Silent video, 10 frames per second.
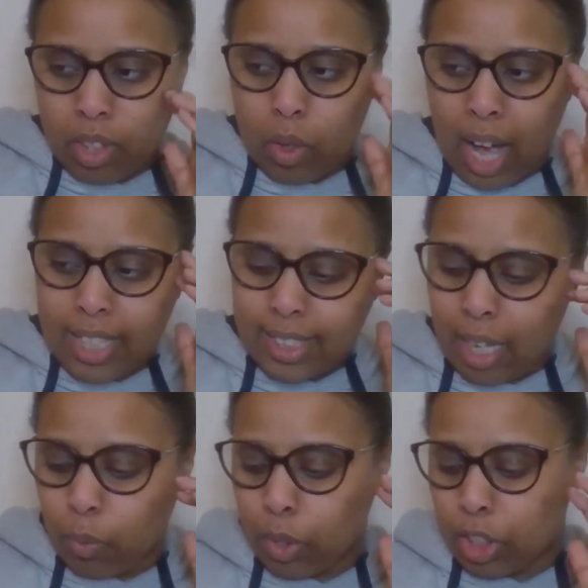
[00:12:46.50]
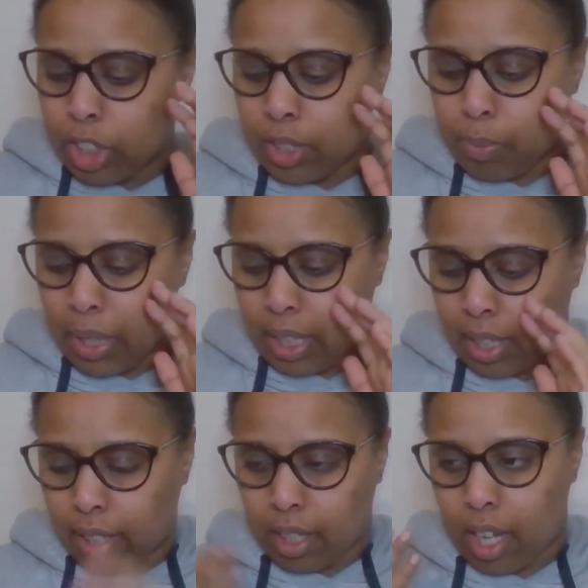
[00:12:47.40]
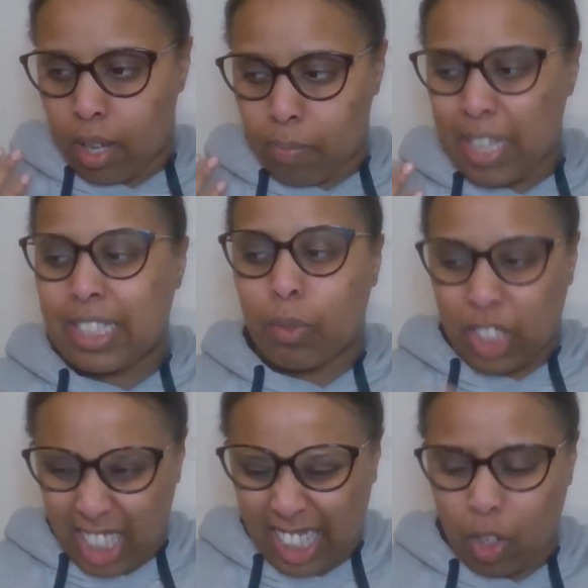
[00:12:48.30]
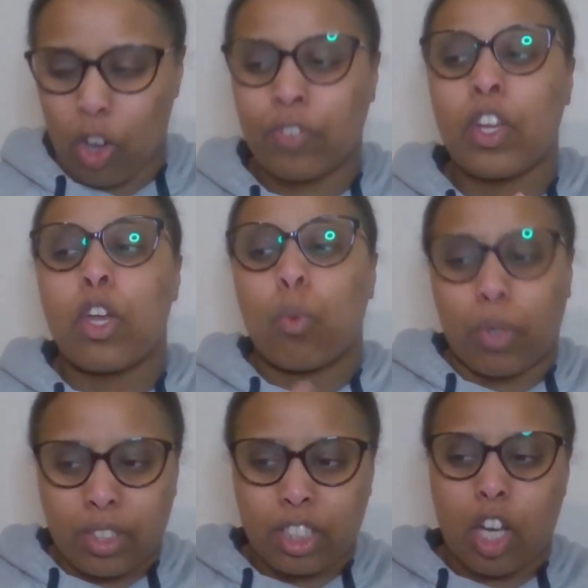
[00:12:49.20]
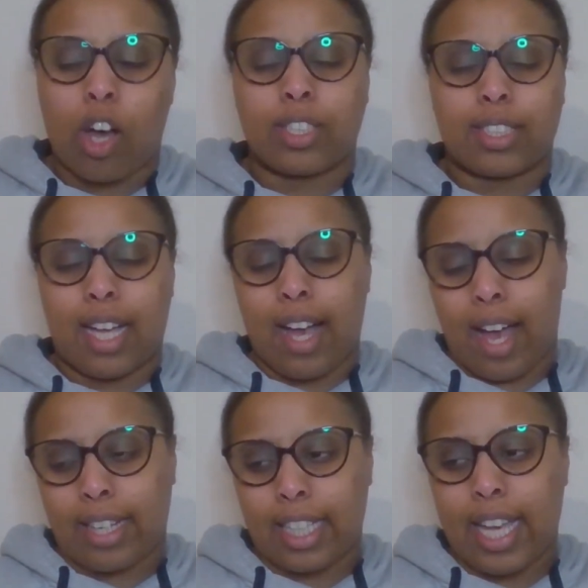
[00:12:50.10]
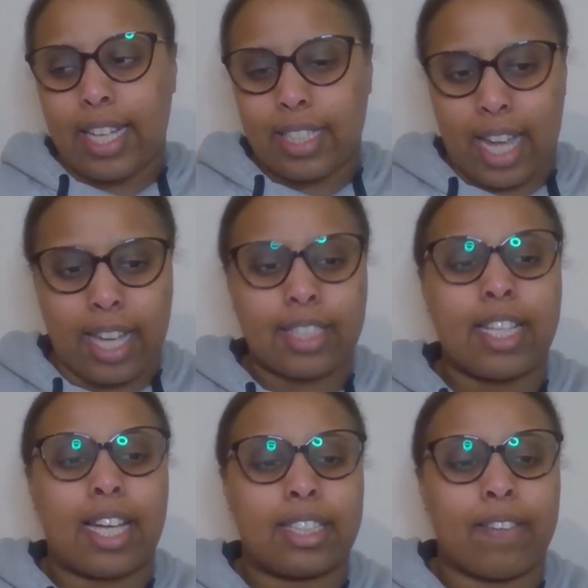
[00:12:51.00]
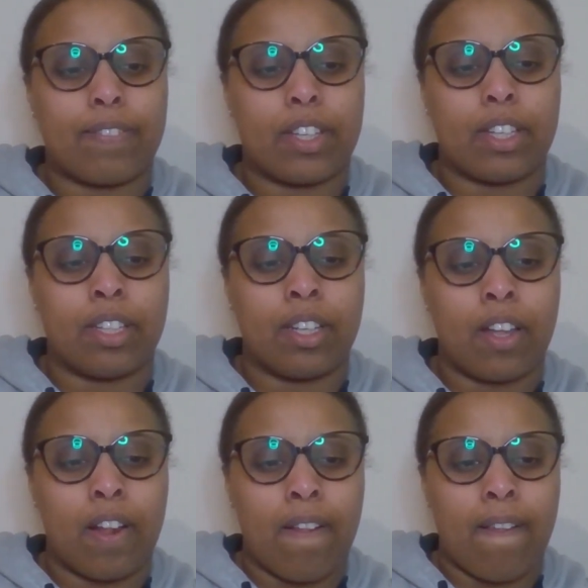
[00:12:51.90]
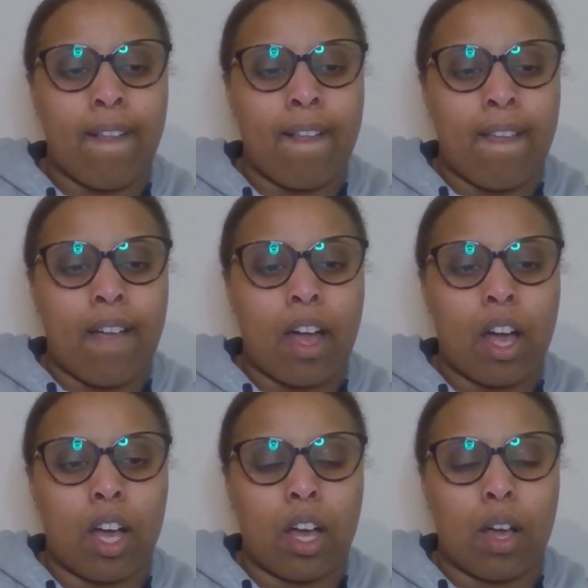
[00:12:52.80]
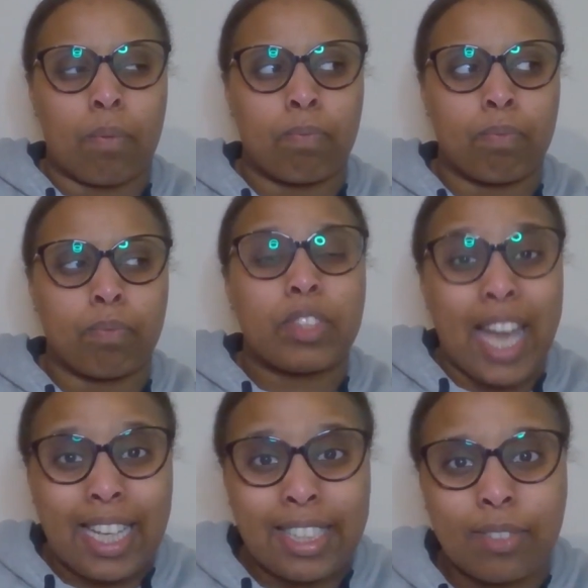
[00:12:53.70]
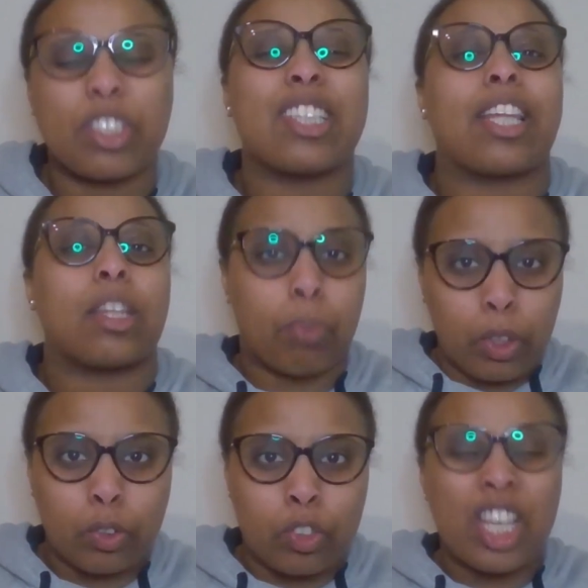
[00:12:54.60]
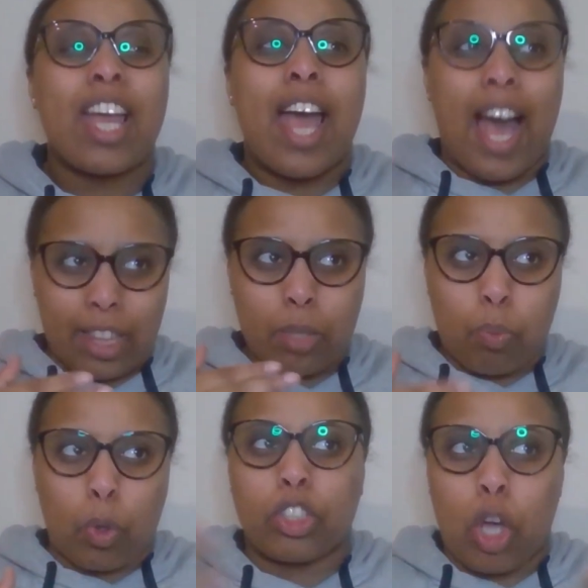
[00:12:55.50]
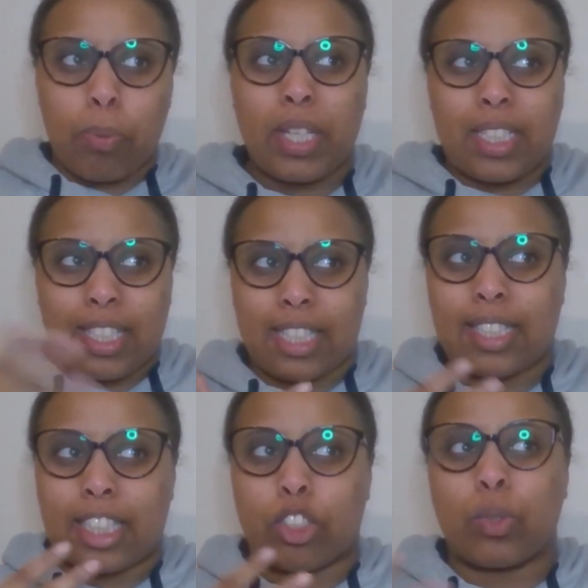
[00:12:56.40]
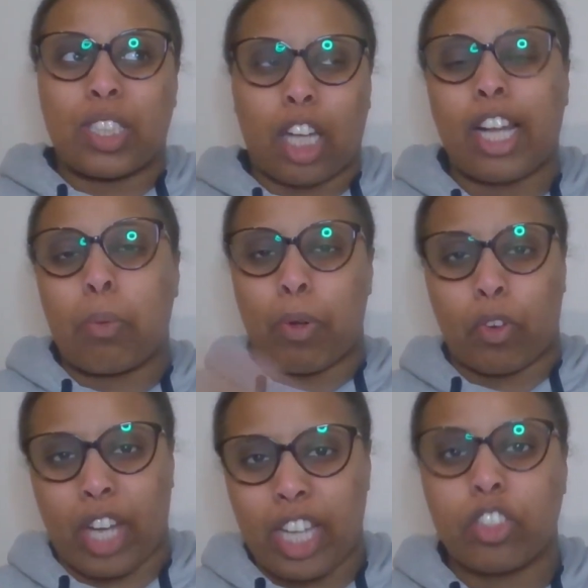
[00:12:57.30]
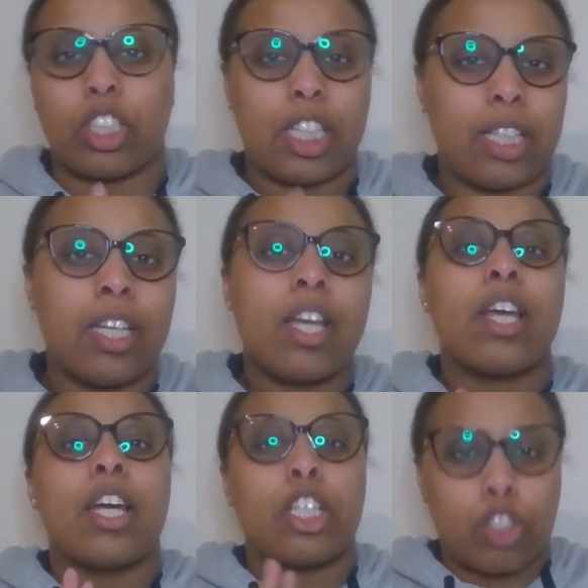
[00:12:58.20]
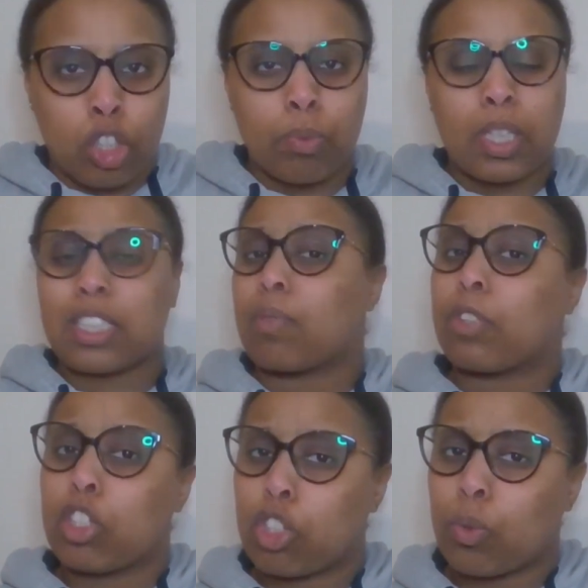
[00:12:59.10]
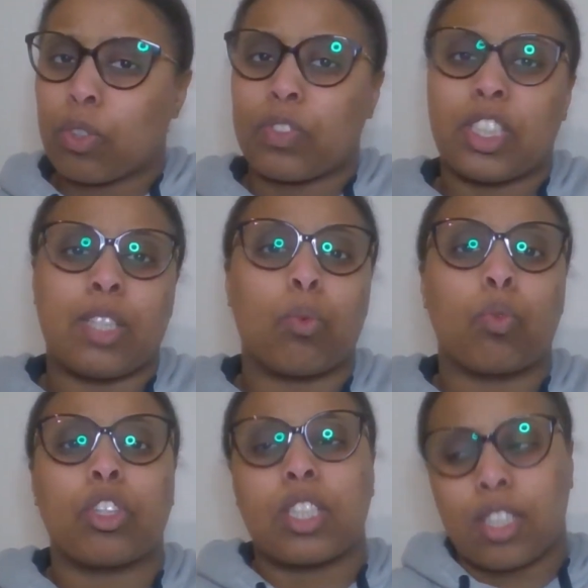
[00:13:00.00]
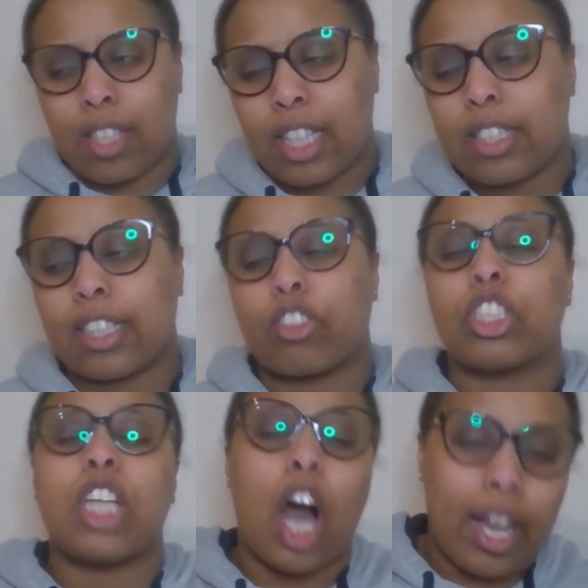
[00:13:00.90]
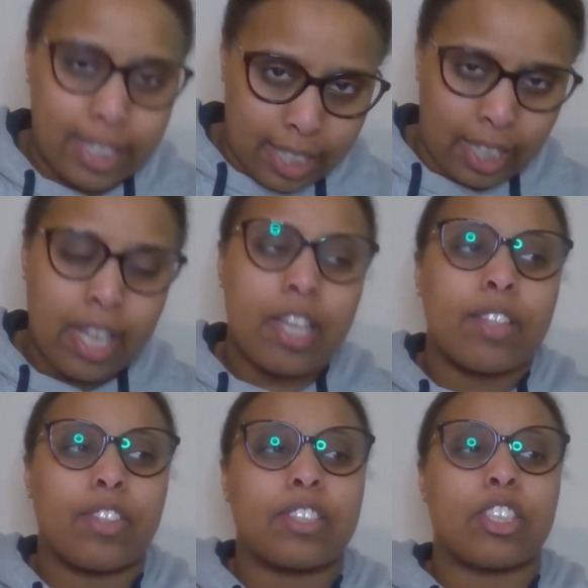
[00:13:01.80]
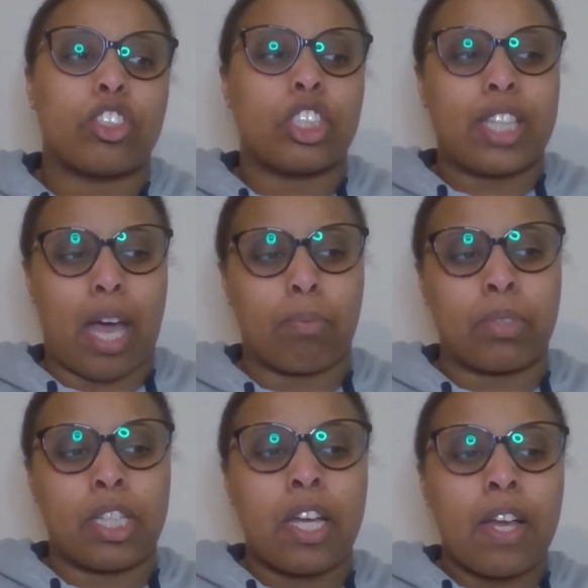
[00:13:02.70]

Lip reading: as that was kicking off, one of the tasks that Annie and Tess had given Kate was to get the balloons. At this point, Toby could sense that she was slightly a bit on edge, and he assumed it had something to do with obviously the things that she's hiding, things that she's kept